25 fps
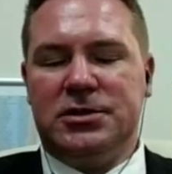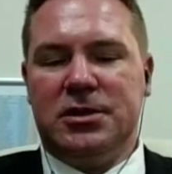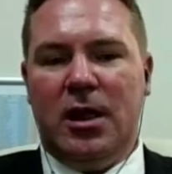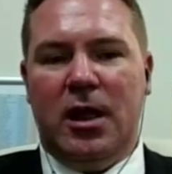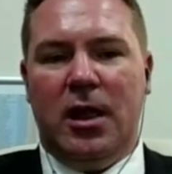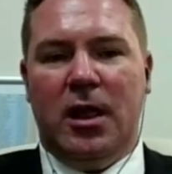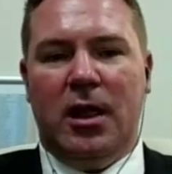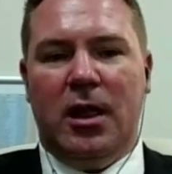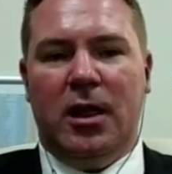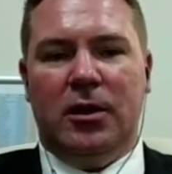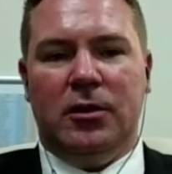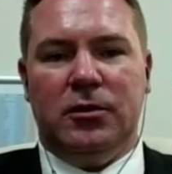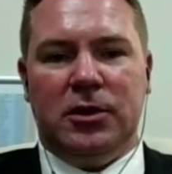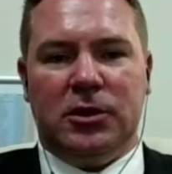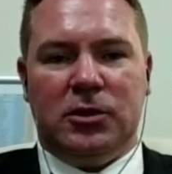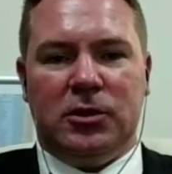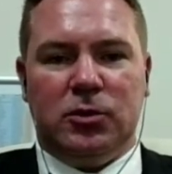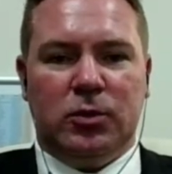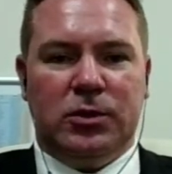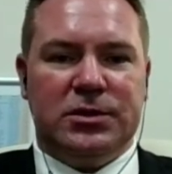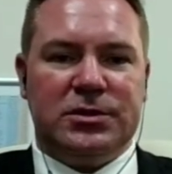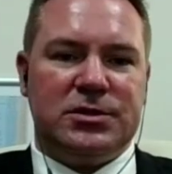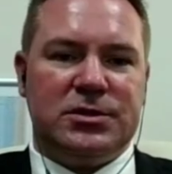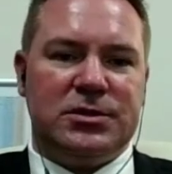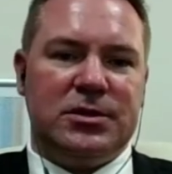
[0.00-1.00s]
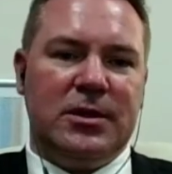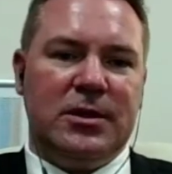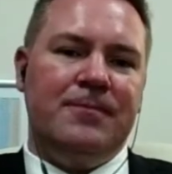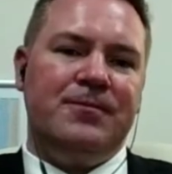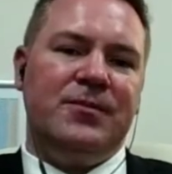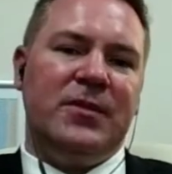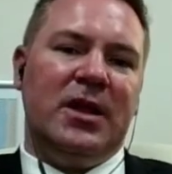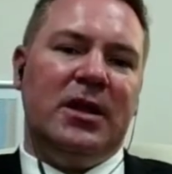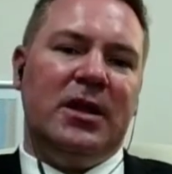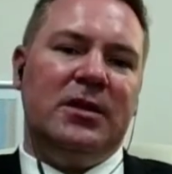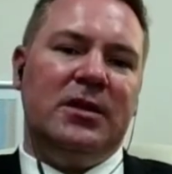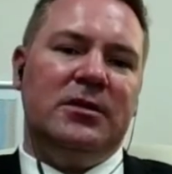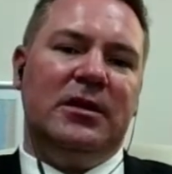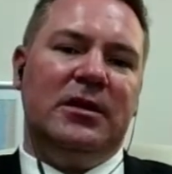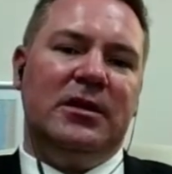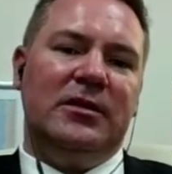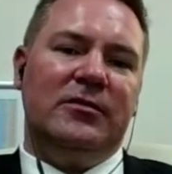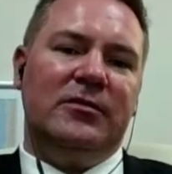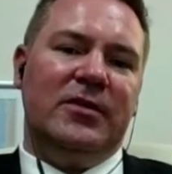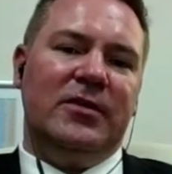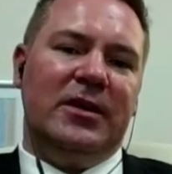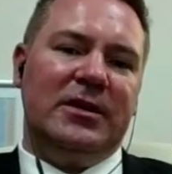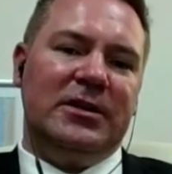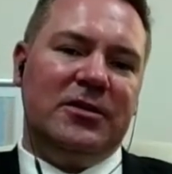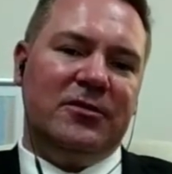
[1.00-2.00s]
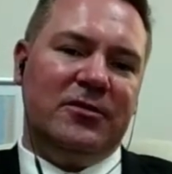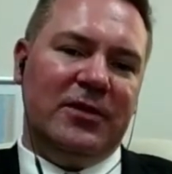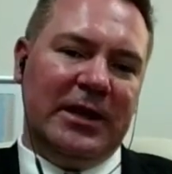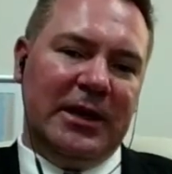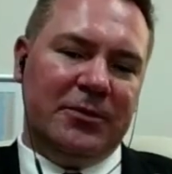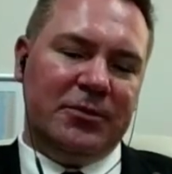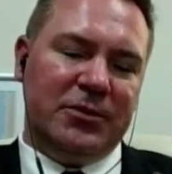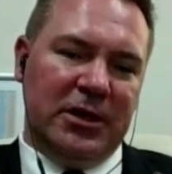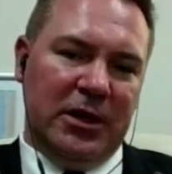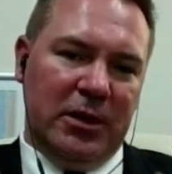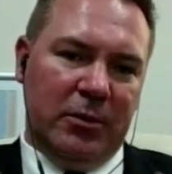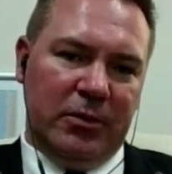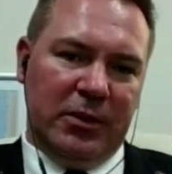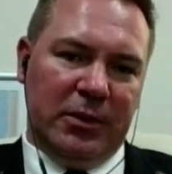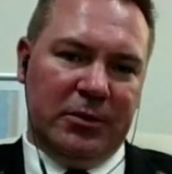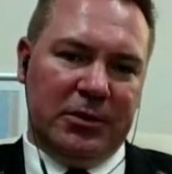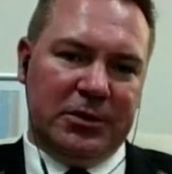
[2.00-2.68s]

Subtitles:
that was developed and implemented.